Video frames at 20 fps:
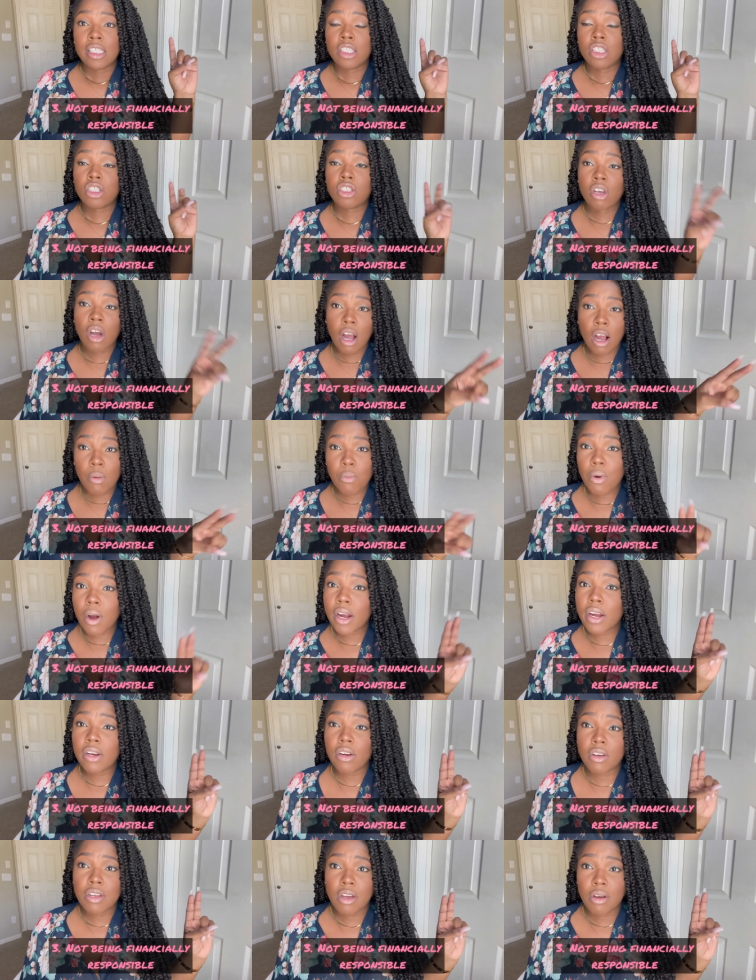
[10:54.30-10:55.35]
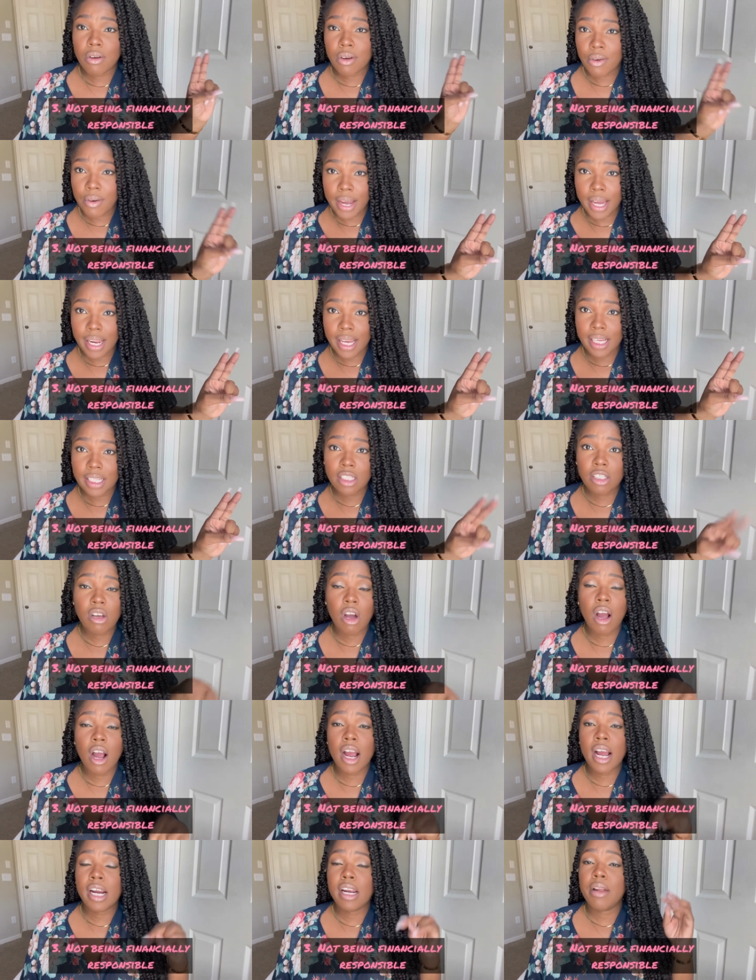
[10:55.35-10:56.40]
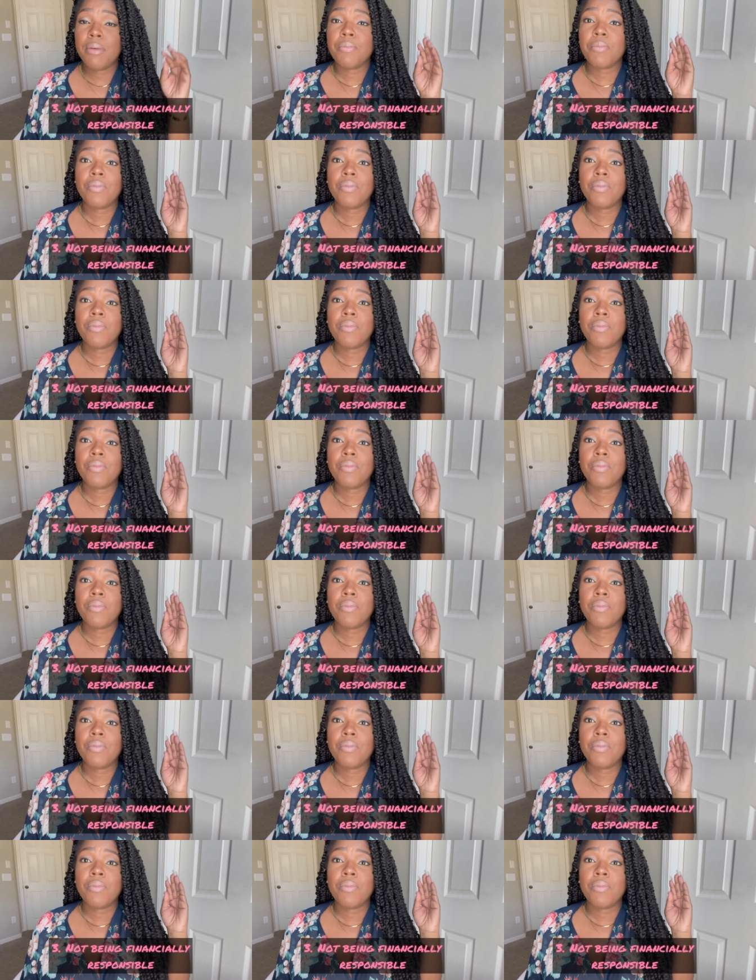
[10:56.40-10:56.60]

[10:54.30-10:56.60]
start working on your credit. Start,